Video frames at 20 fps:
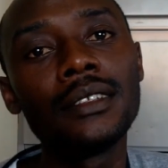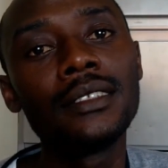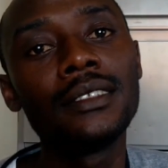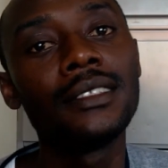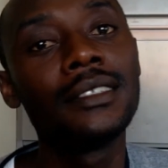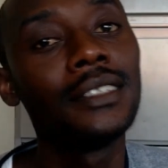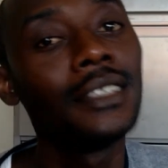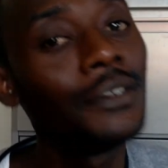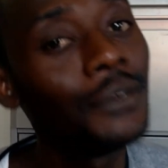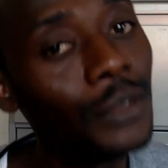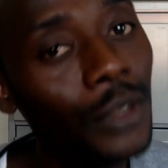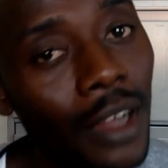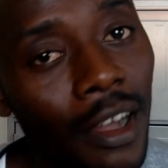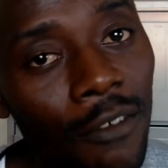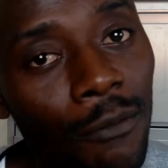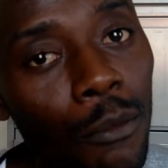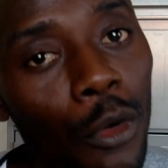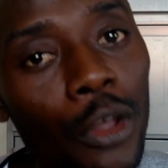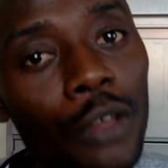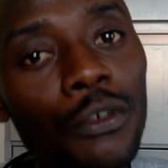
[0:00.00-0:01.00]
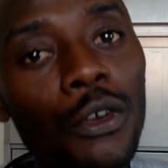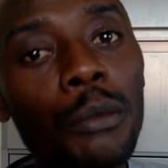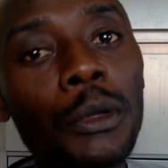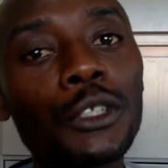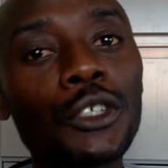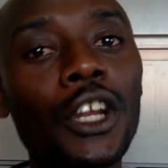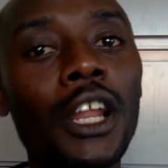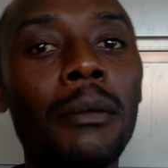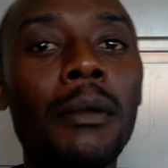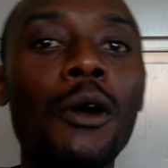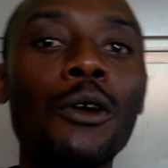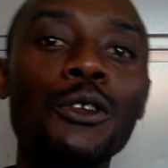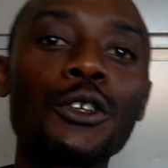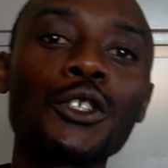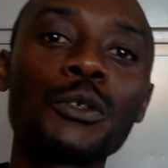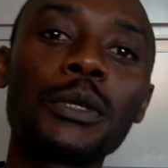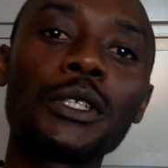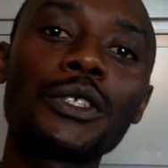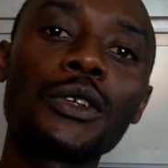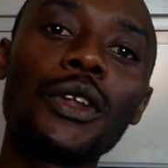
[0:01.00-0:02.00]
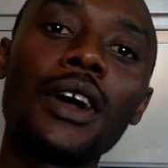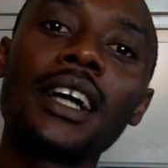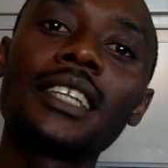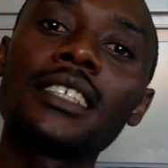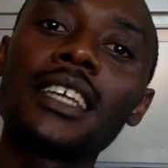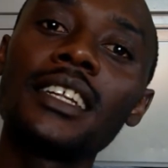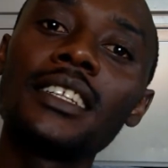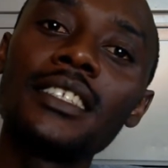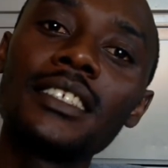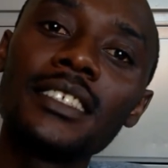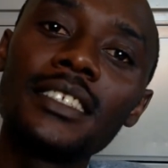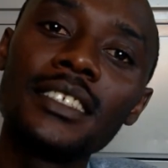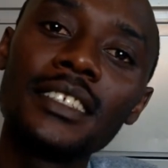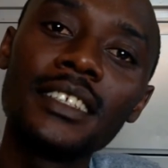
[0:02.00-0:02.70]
If you have more information about occupational hazards,